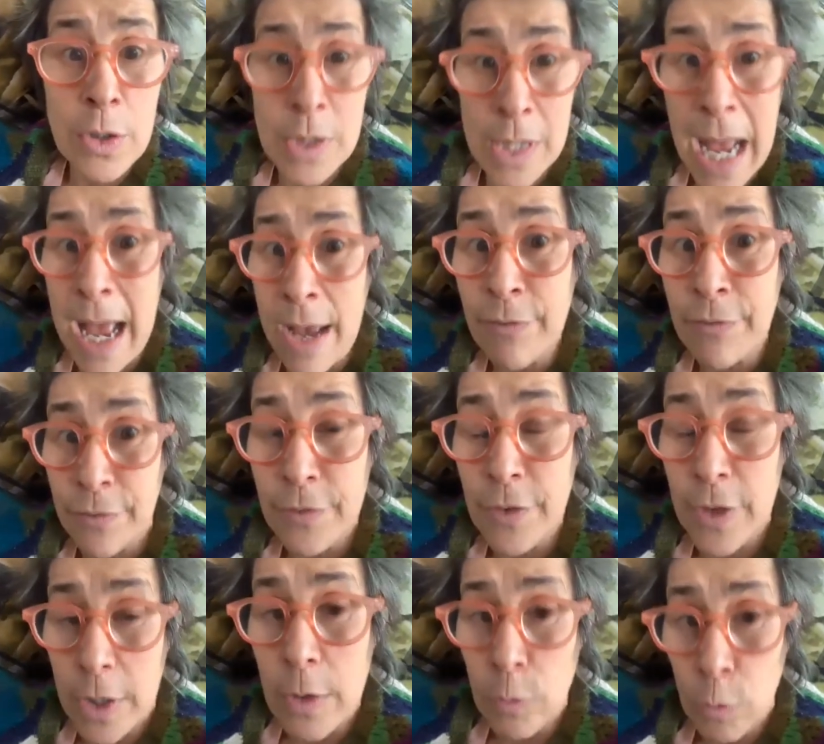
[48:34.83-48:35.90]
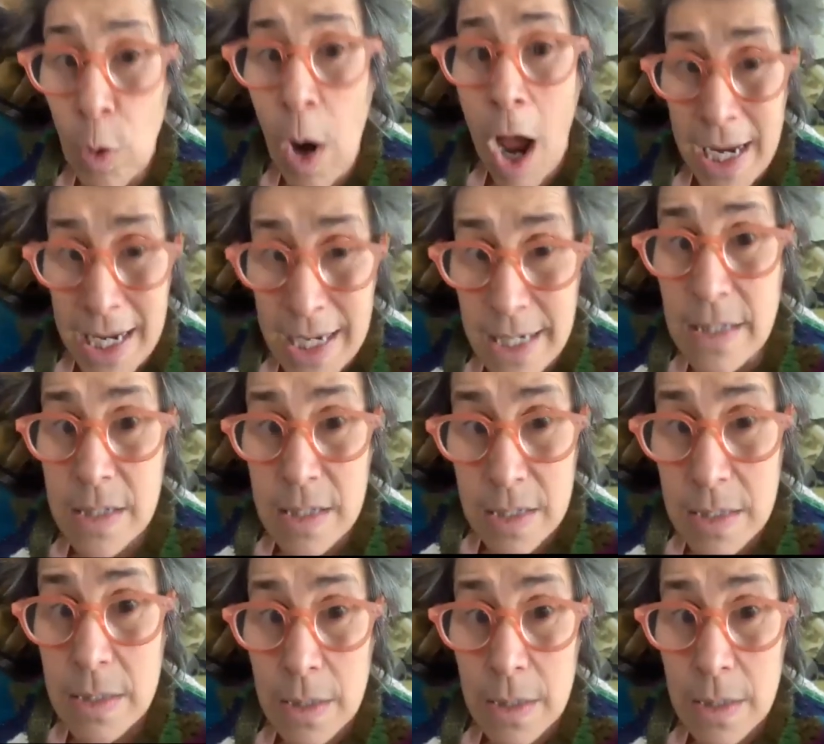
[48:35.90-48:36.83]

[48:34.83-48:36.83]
have rights.